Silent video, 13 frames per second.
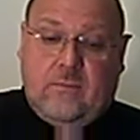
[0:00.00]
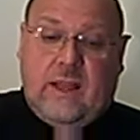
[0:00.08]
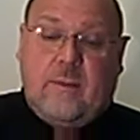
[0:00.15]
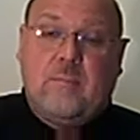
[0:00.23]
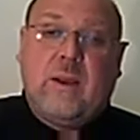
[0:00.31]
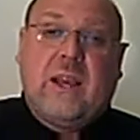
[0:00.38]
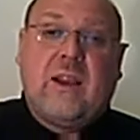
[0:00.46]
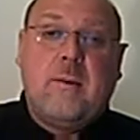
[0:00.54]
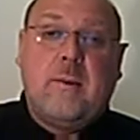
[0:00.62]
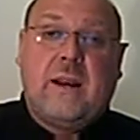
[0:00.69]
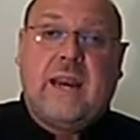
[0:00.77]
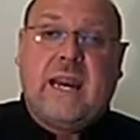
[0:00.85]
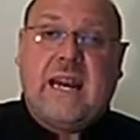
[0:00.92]
and become
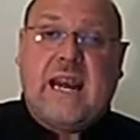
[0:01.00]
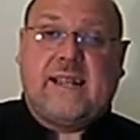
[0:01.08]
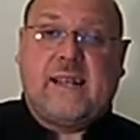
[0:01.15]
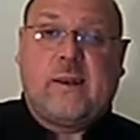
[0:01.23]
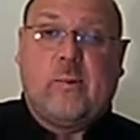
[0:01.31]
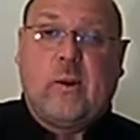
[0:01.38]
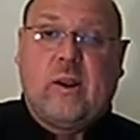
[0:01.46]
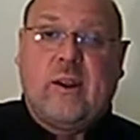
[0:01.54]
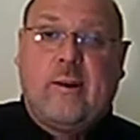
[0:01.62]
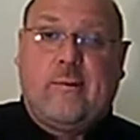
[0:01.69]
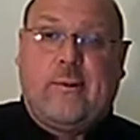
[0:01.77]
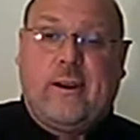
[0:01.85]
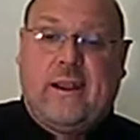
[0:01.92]
an inadequate
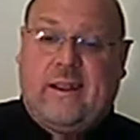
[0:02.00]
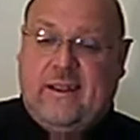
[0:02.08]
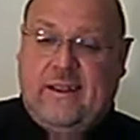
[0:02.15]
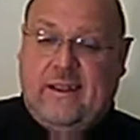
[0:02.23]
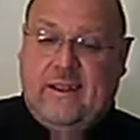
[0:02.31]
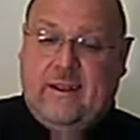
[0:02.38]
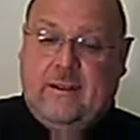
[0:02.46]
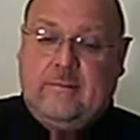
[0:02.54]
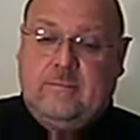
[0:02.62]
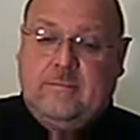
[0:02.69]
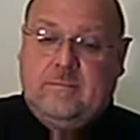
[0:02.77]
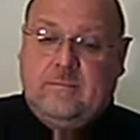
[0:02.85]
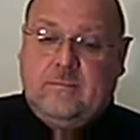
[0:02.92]
covering.
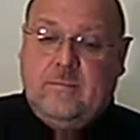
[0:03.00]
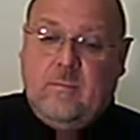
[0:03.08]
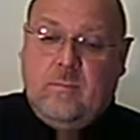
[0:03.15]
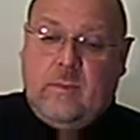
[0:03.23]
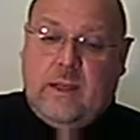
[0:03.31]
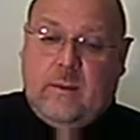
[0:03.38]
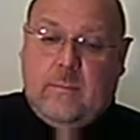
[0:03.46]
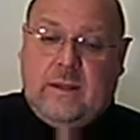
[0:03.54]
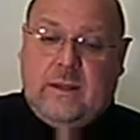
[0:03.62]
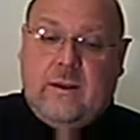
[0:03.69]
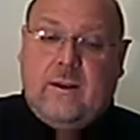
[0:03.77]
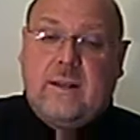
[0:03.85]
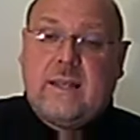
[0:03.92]
But
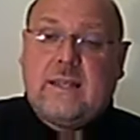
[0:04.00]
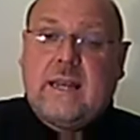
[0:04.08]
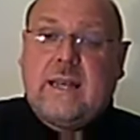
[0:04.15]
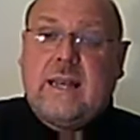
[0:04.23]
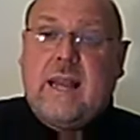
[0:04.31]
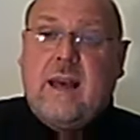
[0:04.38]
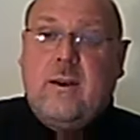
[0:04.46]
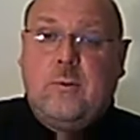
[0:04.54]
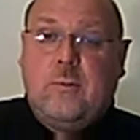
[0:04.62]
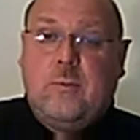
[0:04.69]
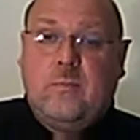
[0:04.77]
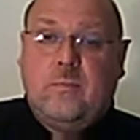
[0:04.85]
God said, No,